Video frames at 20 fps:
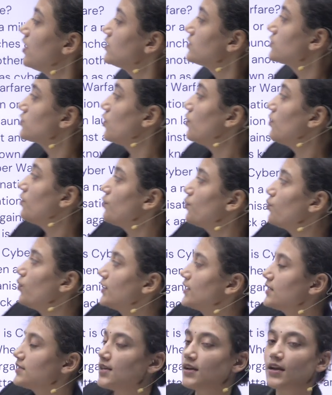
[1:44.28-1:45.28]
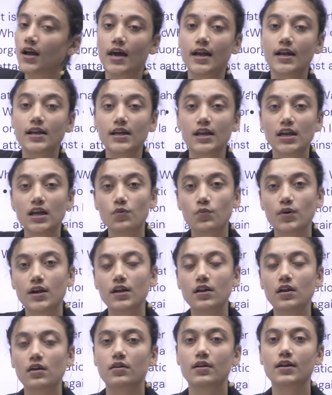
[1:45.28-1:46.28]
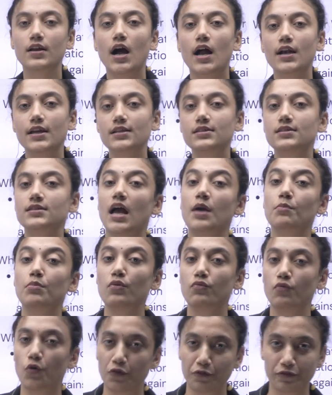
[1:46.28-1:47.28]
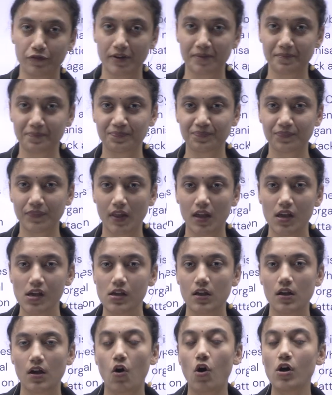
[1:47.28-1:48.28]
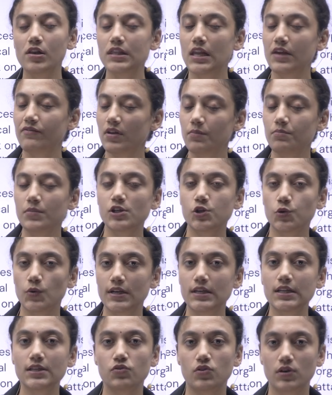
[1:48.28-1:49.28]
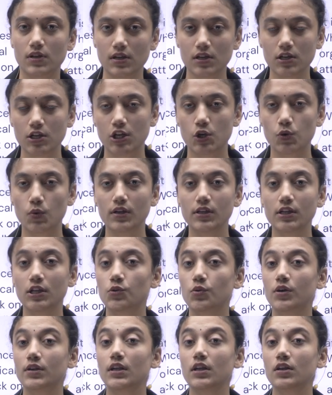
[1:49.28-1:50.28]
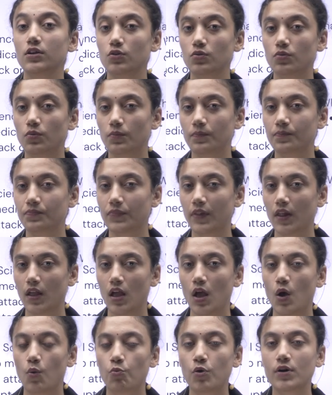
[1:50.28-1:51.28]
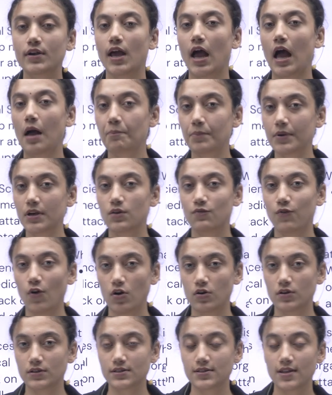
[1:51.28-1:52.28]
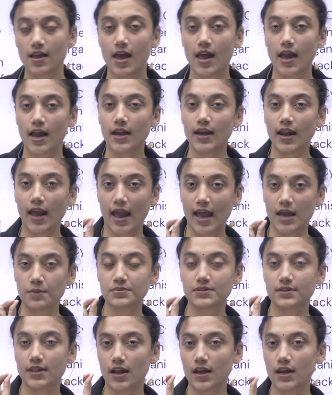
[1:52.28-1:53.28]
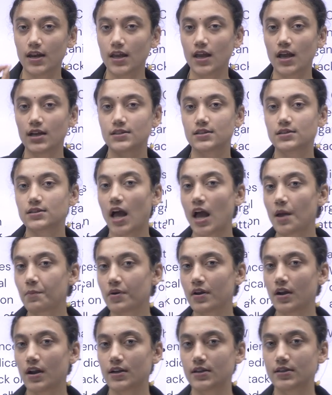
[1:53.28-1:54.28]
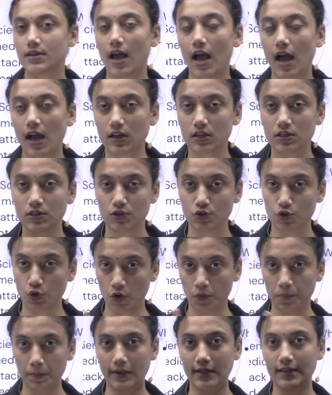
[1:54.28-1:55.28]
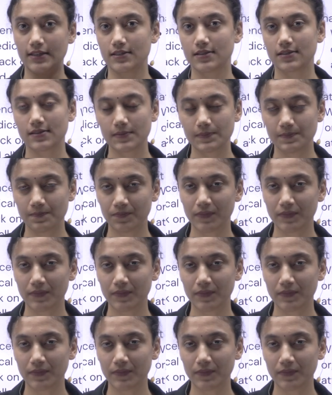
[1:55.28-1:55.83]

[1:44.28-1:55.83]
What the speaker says: So, what is the current event regarding cyber warfare? On November 23, 2022, what happened was, in Ames, Delhi, a cyber attack took place.